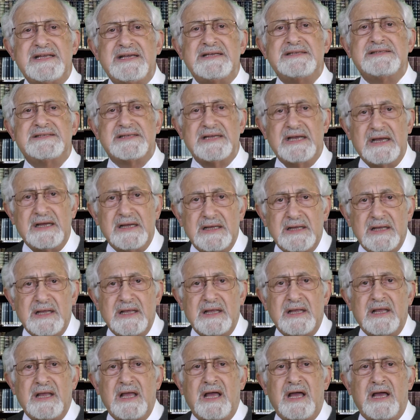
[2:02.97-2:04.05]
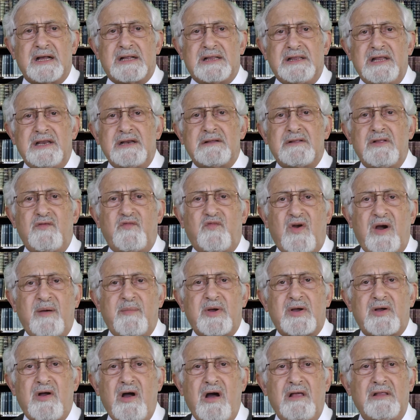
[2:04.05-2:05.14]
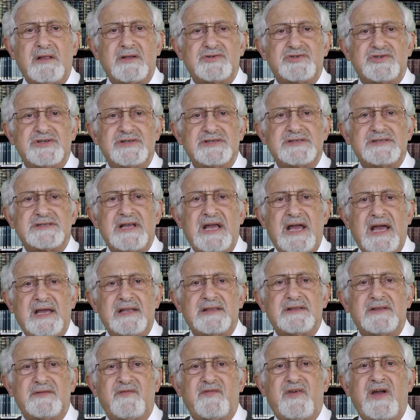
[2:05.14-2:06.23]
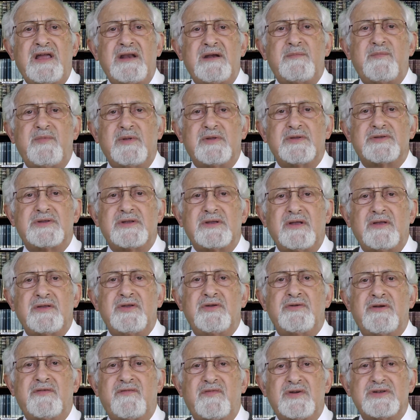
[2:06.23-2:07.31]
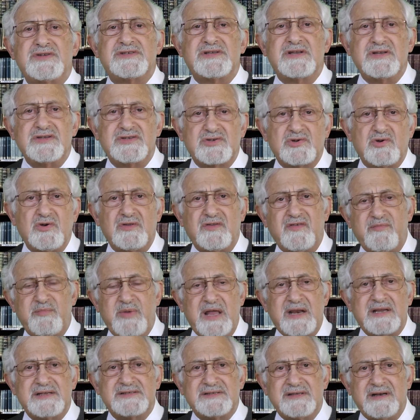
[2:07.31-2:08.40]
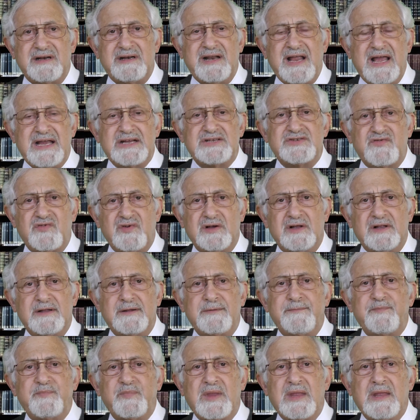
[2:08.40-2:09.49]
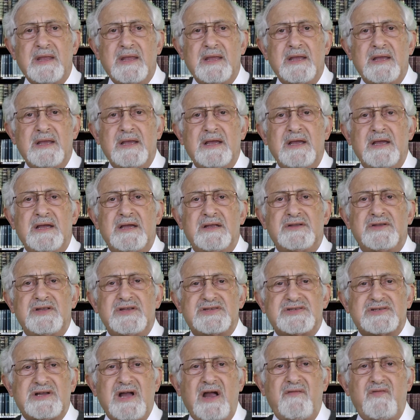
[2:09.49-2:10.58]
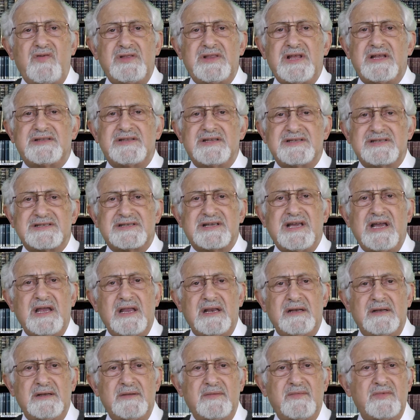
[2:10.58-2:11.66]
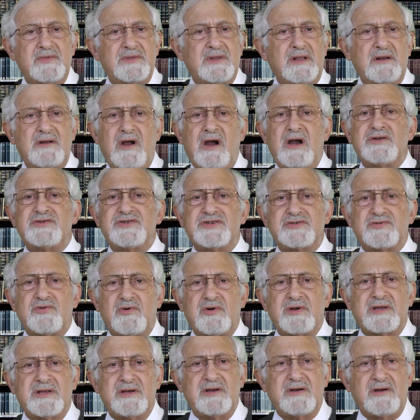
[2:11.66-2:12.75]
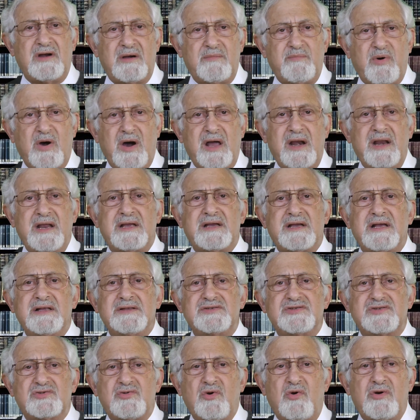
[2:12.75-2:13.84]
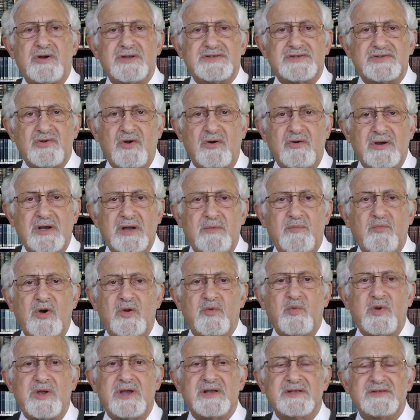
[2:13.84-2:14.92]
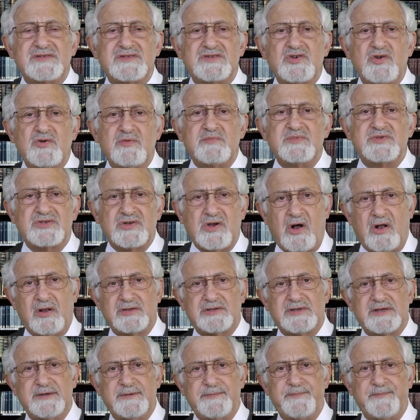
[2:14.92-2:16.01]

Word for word: Titze, a clinical pharmacologist at the Vanderbilt University School of Medicine in Nashville, discovered that the skin, the largest organ in our body, can store sodium when we consume salt.